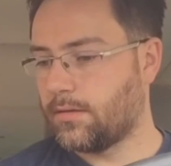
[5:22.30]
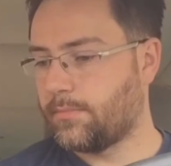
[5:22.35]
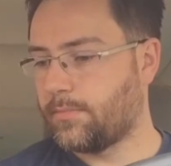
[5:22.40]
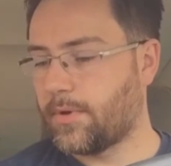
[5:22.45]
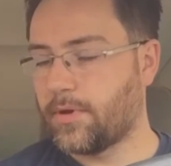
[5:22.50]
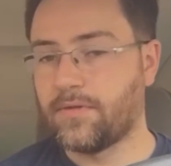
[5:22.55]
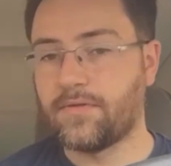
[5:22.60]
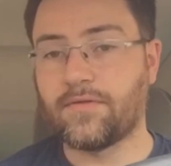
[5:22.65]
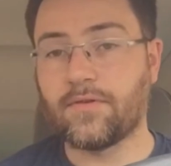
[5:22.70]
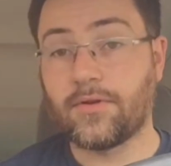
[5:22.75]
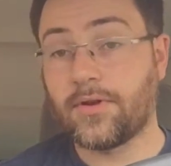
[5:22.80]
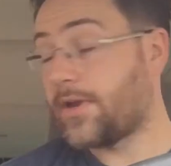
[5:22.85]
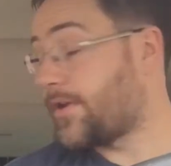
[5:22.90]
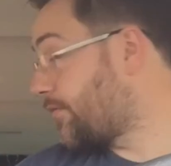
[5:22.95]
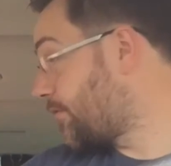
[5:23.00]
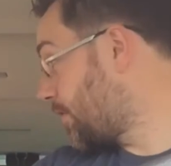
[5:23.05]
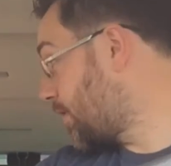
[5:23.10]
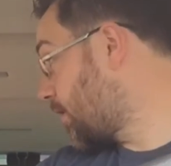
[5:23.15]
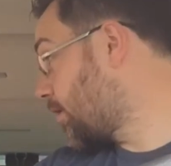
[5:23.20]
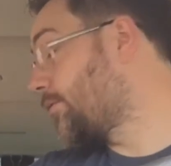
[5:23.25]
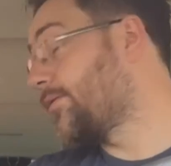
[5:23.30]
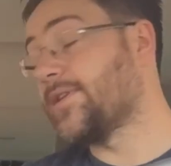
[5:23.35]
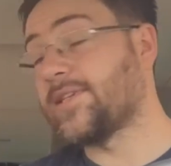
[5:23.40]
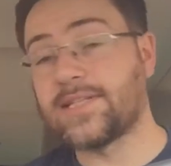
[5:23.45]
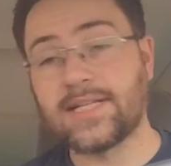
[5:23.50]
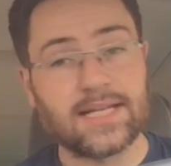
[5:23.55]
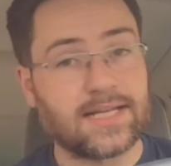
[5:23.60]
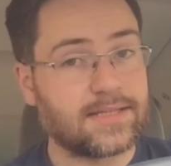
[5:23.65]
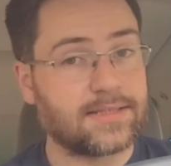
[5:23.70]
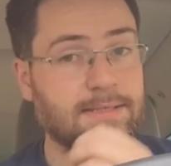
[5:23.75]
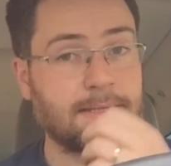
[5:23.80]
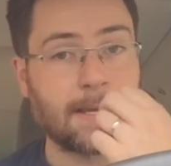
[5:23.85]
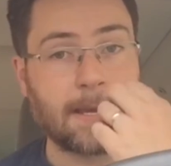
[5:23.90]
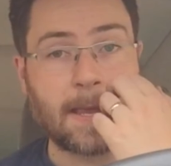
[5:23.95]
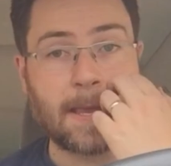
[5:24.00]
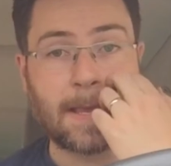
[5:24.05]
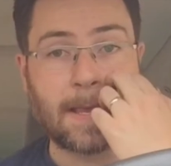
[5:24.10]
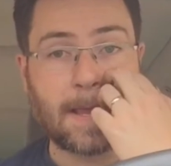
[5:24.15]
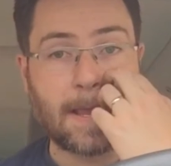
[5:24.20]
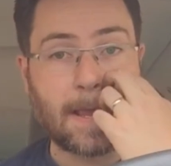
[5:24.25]
both front and rear units clicked.
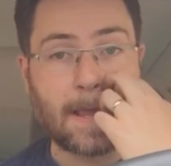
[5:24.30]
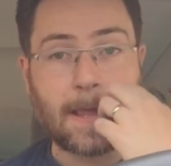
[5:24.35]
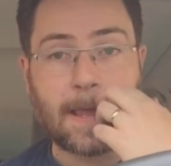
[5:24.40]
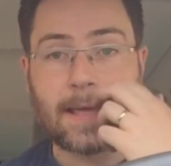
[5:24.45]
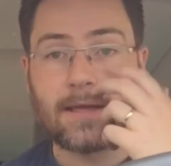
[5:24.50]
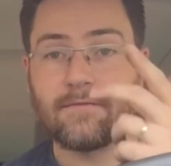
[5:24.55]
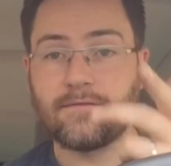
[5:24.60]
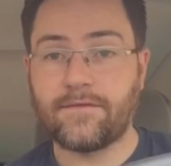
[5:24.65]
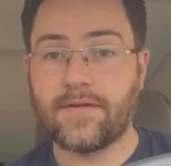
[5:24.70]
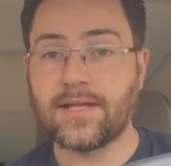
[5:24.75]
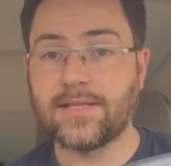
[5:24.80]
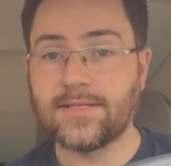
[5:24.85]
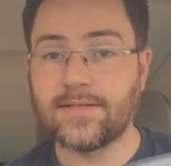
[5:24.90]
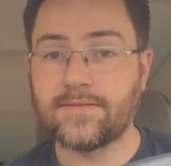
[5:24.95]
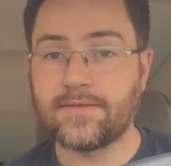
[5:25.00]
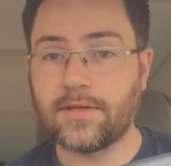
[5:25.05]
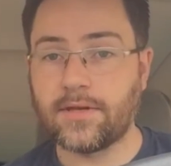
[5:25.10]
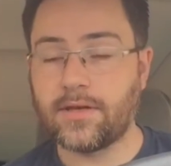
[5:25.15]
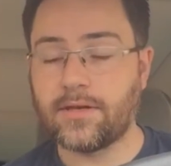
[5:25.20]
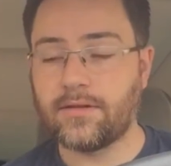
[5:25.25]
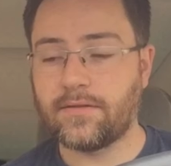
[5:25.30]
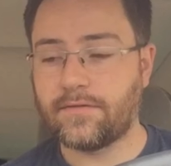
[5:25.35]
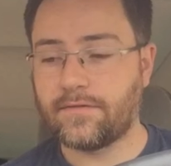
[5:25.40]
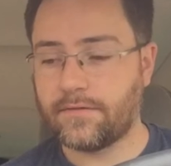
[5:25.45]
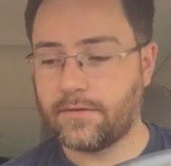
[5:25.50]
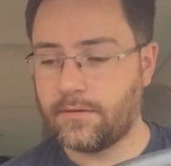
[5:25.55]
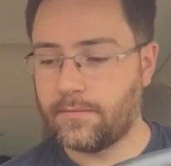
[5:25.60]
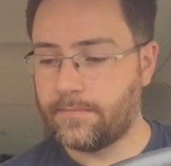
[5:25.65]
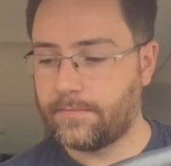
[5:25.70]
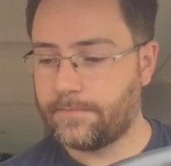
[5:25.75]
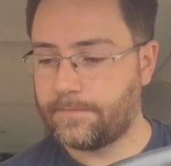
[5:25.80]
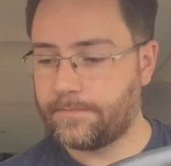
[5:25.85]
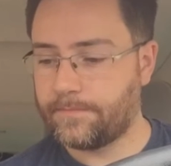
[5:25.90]
Fans have started at the front,